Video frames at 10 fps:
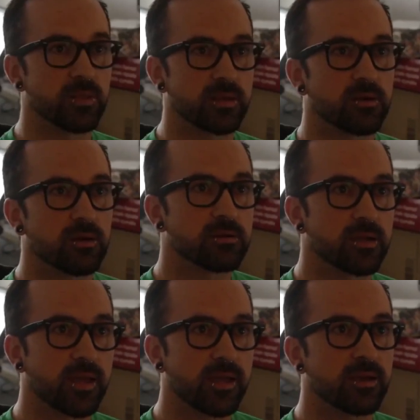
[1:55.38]
you're like, oh,
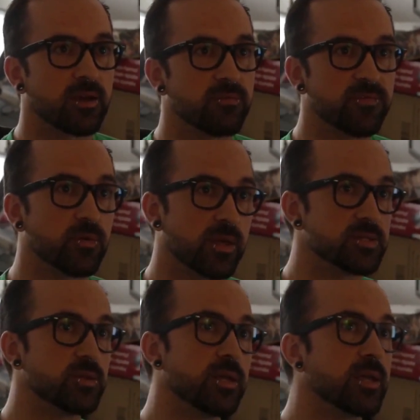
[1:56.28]
okay, I don't feel
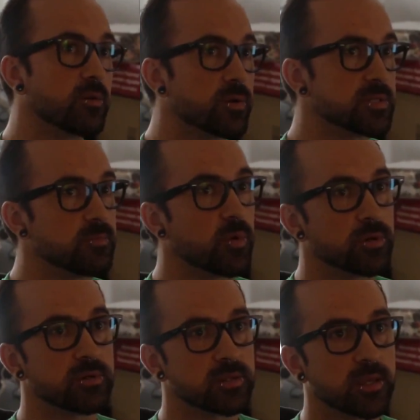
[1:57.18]
as unique or as
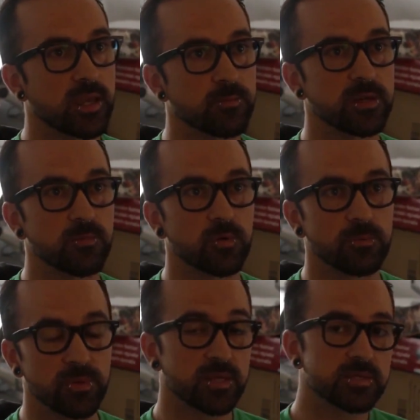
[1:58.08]
important in the game
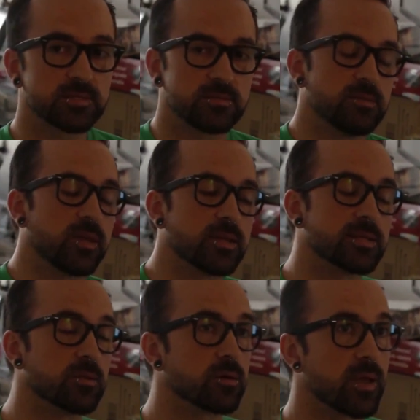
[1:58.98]
anymore. And plus, you
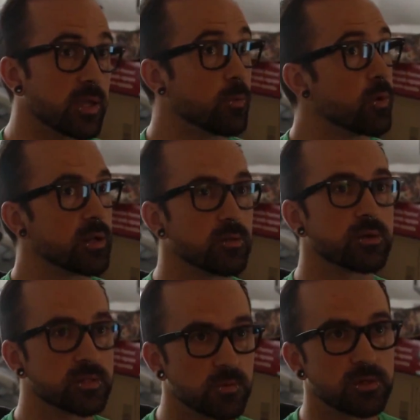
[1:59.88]
get to look how you want to
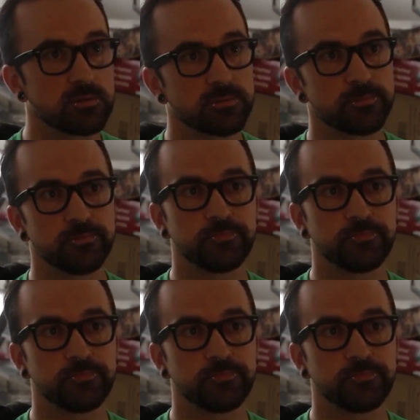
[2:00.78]
look as well